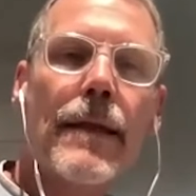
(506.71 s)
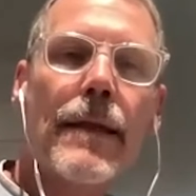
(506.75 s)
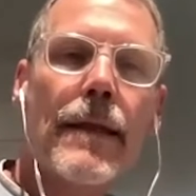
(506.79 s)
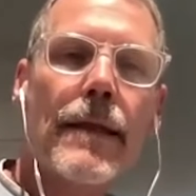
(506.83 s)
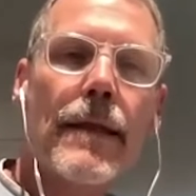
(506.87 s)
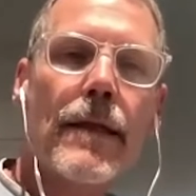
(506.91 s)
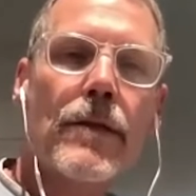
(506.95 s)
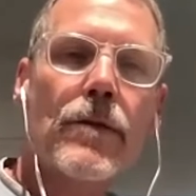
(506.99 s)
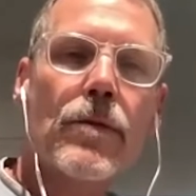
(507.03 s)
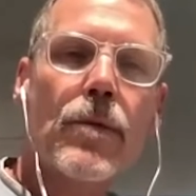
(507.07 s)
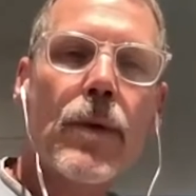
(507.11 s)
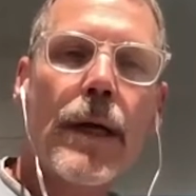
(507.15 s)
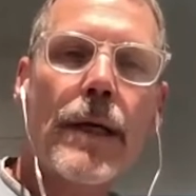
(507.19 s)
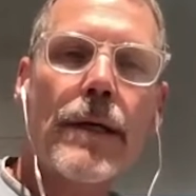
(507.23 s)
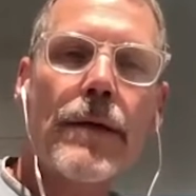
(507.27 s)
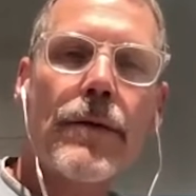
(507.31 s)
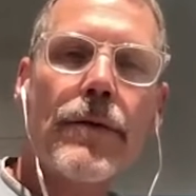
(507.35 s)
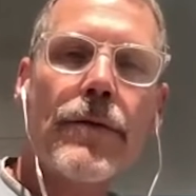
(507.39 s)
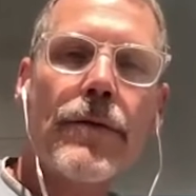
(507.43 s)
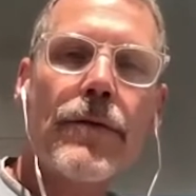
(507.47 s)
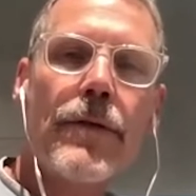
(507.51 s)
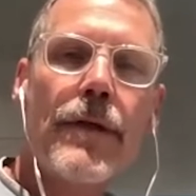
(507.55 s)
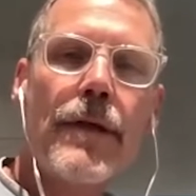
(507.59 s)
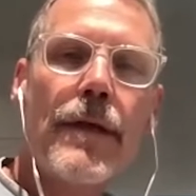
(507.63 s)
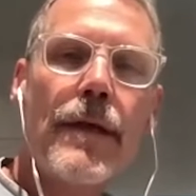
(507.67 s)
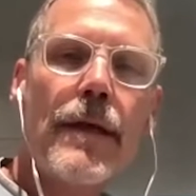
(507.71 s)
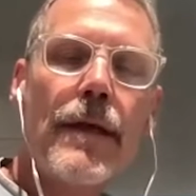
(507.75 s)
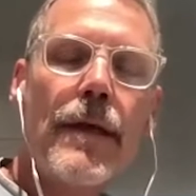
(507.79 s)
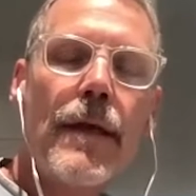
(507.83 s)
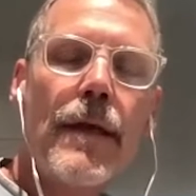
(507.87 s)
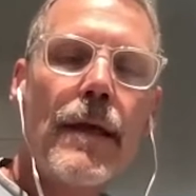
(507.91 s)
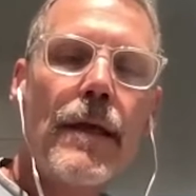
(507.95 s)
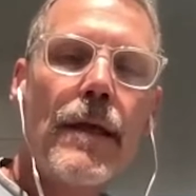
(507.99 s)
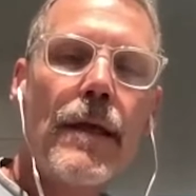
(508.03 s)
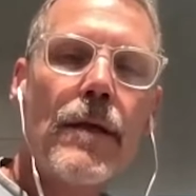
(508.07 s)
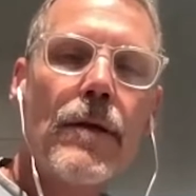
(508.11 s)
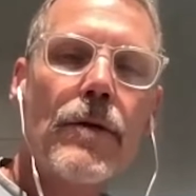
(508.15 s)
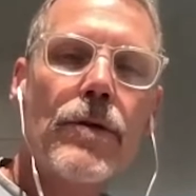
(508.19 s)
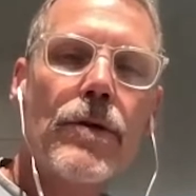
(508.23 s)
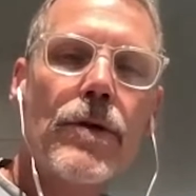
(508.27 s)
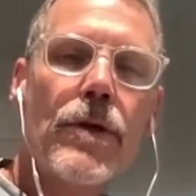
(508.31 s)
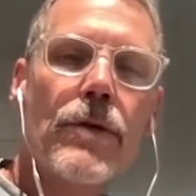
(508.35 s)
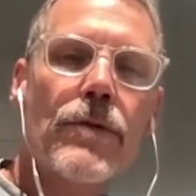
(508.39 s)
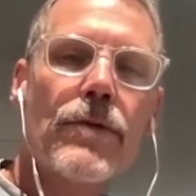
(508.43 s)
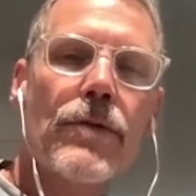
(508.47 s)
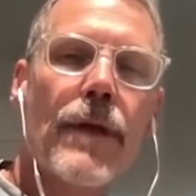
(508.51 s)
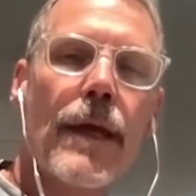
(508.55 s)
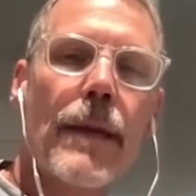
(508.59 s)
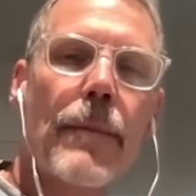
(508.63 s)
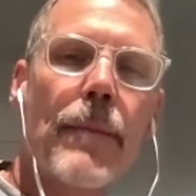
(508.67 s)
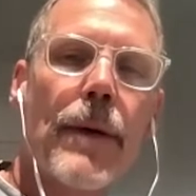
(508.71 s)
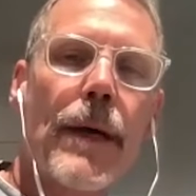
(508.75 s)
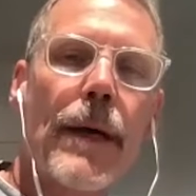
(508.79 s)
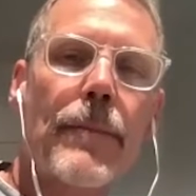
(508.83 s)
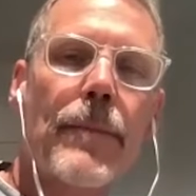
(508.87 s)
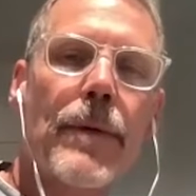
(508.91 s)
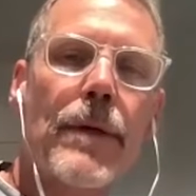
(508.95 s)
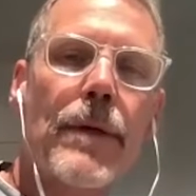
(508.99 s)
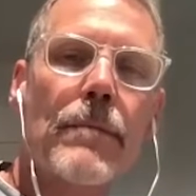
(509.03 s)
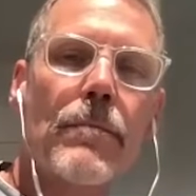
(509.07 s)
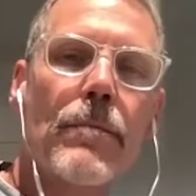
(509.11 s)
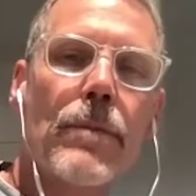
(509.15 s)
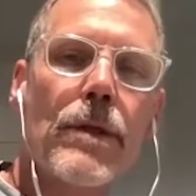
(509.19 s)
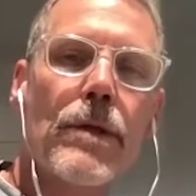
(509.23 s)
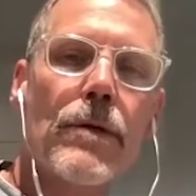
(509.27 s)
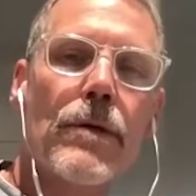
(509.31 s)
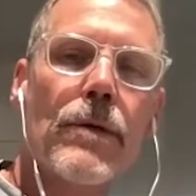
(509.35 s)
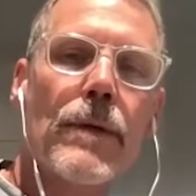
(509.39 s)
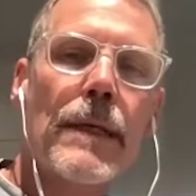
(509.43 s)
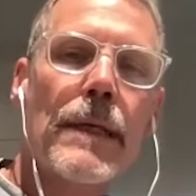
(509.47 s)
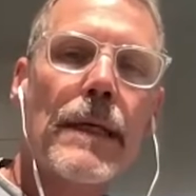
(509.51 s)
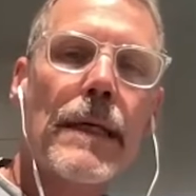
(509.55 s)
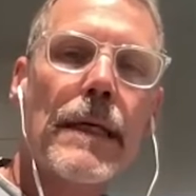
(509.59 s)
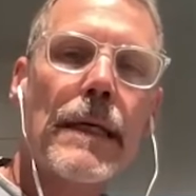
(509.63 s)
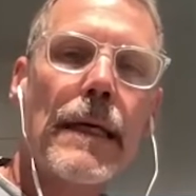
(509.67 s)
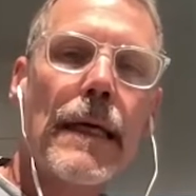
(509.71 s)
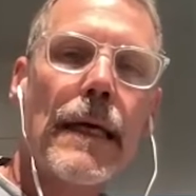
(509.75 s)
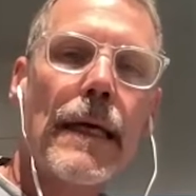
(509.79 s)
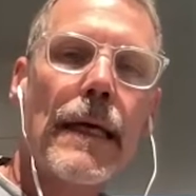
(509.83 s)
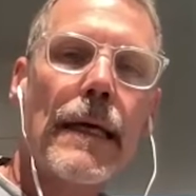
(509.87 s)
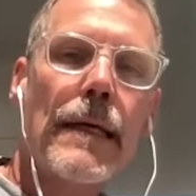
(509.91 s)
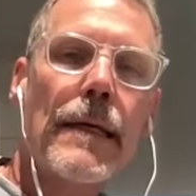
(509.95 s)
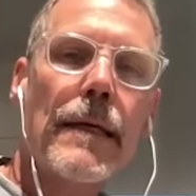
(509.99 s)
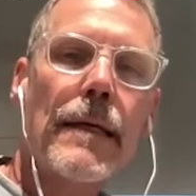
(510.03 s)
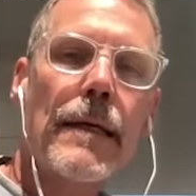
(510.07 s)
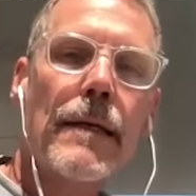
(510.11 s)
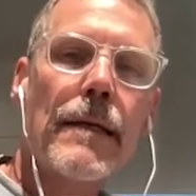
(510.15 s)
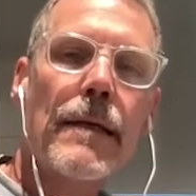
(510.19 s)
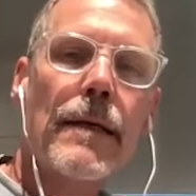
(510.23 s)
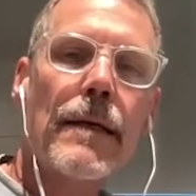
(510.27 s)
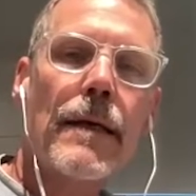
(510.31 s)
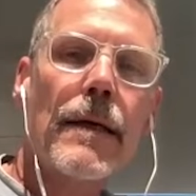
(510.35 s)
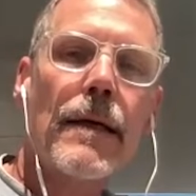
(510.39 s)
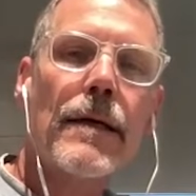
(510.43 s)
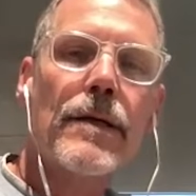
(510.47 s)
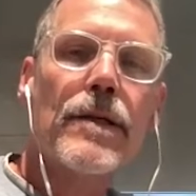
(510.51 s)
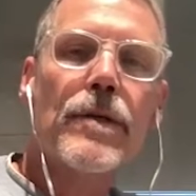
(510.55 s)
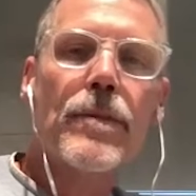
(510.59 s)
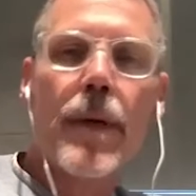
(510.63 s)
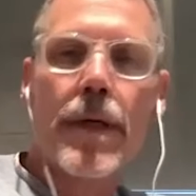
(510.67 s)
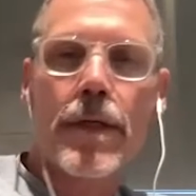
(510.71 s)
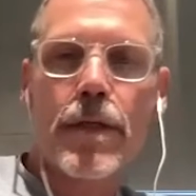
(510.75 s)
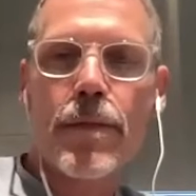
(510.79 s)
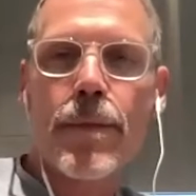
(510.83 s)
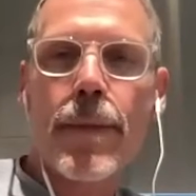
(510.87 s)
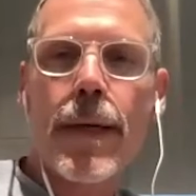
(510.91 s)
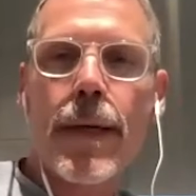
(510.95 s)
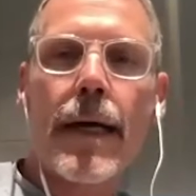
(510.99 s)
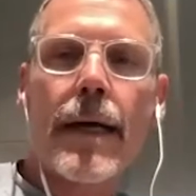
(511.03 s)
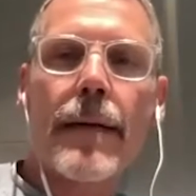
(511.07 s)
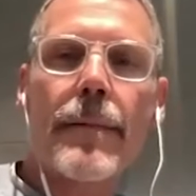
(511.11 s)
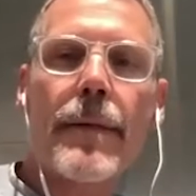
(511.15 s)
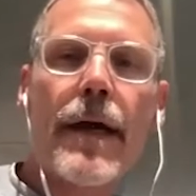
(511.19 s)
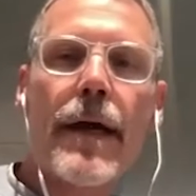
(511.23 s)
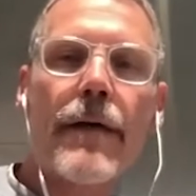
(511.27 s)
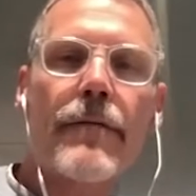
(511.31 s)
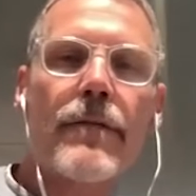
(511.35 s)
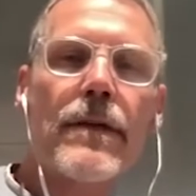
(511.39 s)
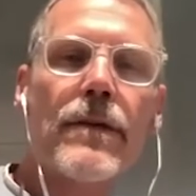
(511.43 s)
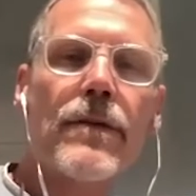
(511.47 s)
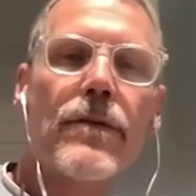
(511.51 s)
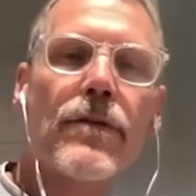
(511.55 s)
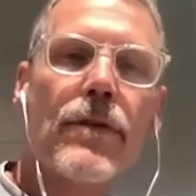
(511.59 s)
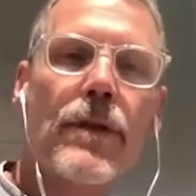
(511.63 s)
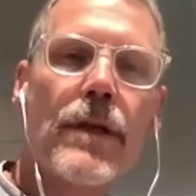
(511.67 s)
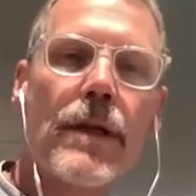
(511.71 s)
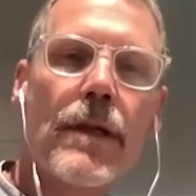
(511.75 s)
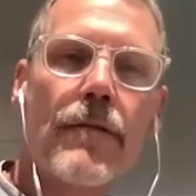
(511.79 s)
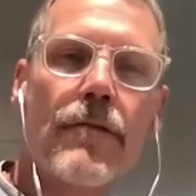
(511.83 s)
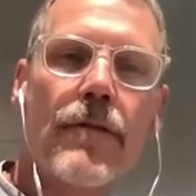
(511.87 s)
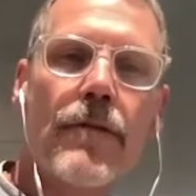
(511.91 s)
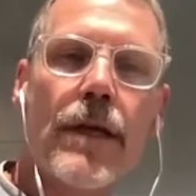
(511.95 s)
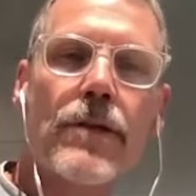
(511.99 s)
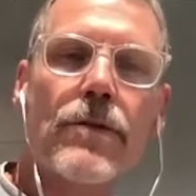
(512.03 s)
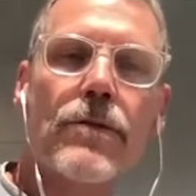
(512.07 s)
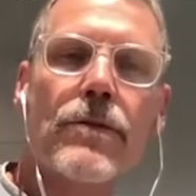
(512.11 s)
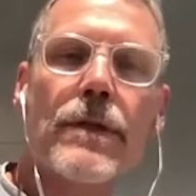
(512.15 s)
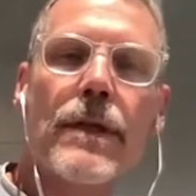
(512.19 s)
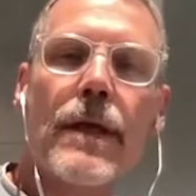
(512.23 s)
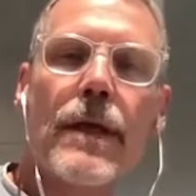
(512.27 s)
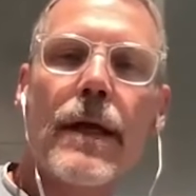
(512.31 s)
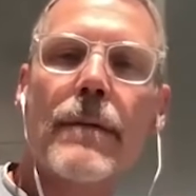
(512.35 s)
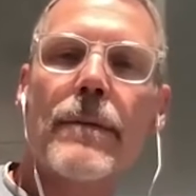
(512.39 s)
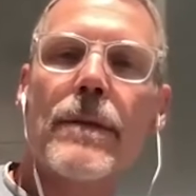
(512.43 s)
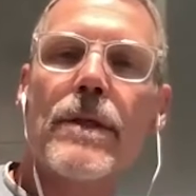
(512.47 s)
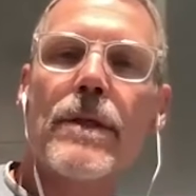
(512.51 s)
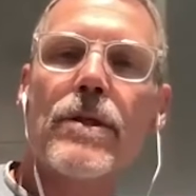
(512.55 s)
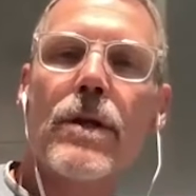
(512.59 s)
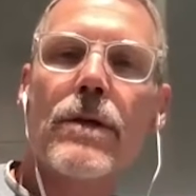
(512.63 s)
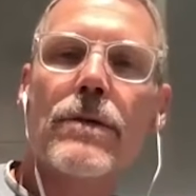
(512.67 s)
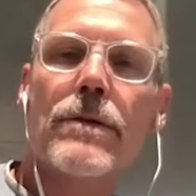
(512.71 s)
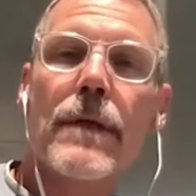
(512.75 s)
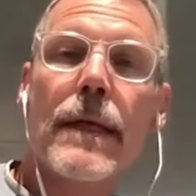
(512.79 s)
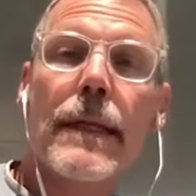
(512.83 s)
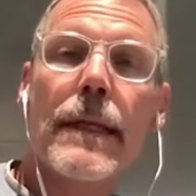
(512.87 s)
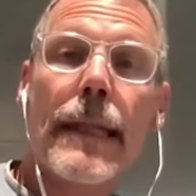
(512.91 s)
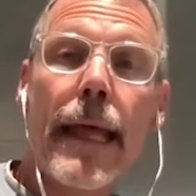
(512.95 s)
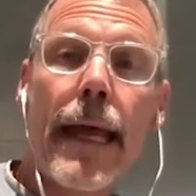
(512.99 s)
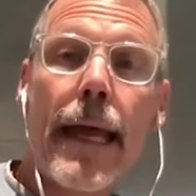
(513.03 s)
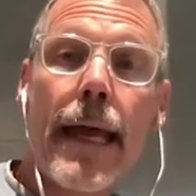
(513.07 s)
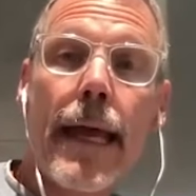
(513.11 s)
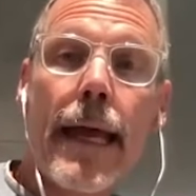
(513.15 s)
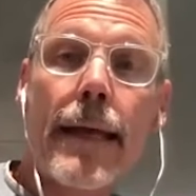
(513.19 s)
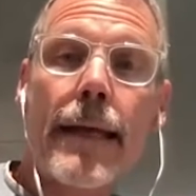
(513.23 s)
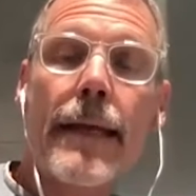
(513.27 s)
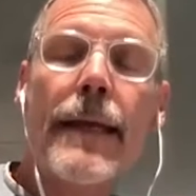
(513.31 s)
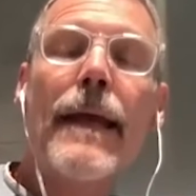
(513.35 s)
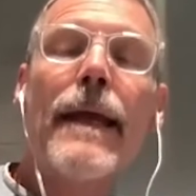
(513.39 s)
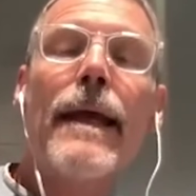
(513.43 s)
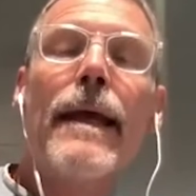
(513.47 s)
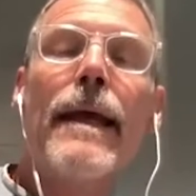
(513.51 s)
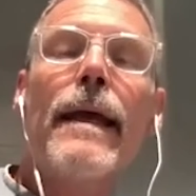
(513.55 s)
I think that's why you see, shows like Peppa and Bluey and SpongeBob, obviously, and Adventure Time and shows like that